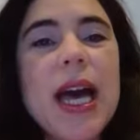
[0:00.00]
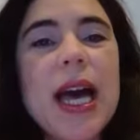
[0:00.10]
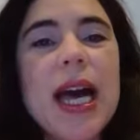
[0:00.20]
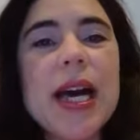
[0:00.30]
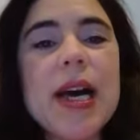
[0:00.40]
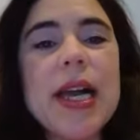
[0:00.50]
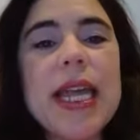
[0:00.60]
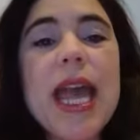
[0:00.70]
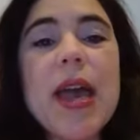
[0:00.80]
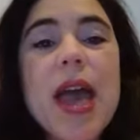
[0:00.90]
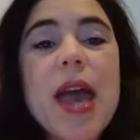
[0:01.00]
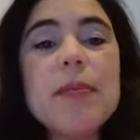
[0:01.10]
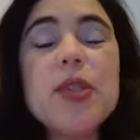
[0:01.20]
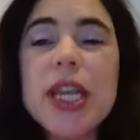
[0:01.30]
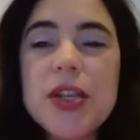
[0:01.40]
I
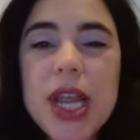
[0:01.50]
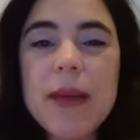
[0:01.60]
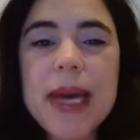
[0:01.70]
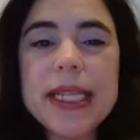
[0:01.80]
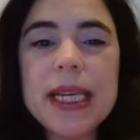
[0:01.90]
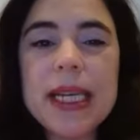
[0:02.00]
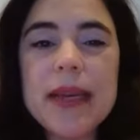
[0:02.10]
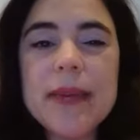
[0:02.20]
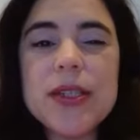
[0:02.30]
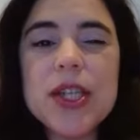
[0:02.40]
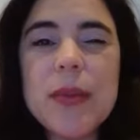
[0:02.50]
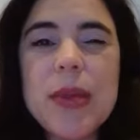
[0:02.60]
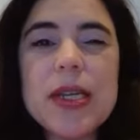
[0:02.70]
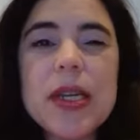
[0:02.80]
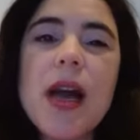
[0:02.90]
am changing up my dynamic,
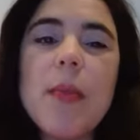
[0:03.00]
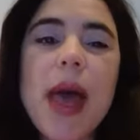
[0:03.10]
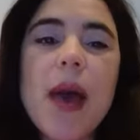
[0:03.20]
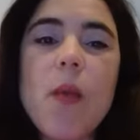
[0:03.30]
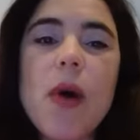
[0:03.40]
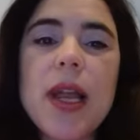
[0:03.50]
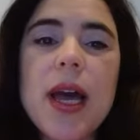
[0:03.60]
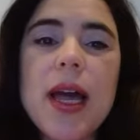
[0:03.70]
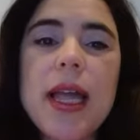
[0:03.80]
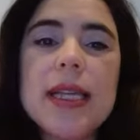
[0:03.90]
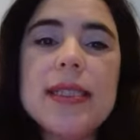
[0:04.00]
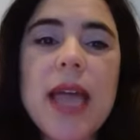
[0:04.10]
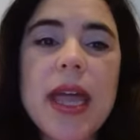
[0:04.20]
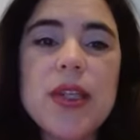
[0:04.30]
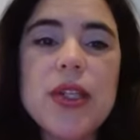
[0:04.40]
changing up what I
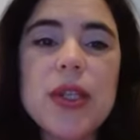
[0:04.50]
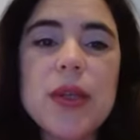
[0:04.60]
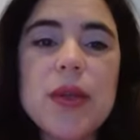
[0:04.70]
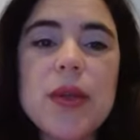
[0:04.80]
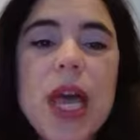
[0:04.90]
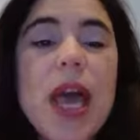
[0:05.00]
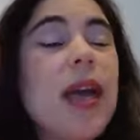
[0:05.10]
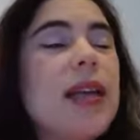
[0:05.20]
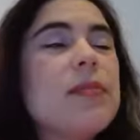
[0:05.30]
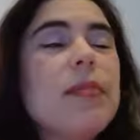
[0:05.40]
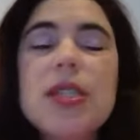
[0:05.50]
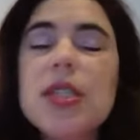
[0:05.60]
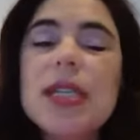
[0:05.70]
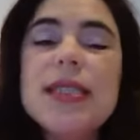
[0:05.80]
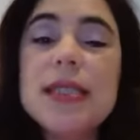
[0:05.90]
send you. As much
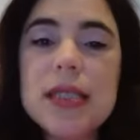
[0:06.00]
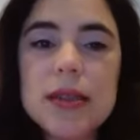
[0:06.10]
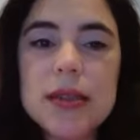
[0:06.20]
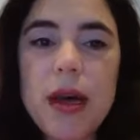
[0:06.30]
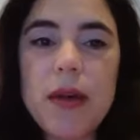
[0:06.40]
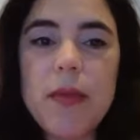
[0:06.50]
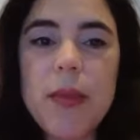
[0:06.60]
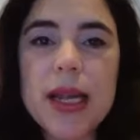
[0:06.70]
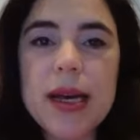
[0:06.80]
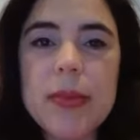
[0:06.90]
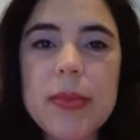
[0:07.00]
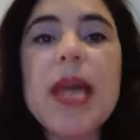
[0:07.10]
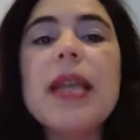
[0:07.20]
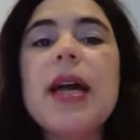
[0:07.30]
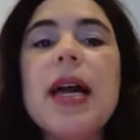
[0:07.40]
as I still love makeup
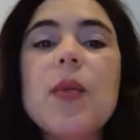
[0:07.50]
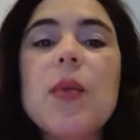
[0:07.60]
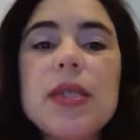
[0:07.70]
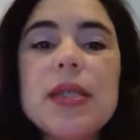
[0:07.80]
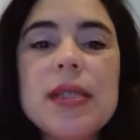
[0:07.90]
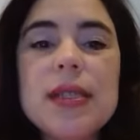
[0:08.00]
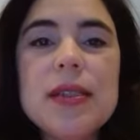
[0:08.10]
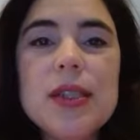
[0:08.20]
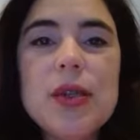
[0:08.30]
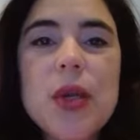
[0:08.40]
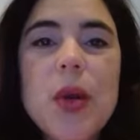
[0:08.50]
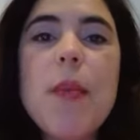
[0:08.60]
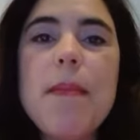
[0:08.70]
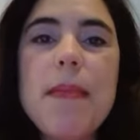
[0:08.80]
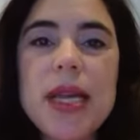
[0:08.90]
and I will still do
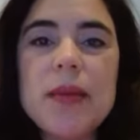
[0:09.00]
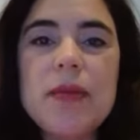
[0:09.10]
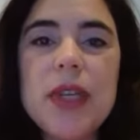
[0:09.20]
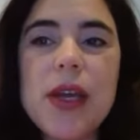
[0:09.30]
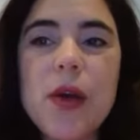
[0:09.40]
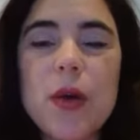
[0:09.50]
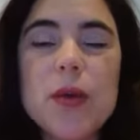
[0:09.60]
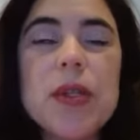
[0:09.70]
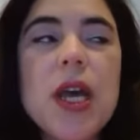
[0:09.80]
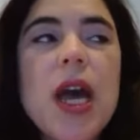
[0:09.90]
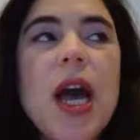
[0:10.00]
makeup videos,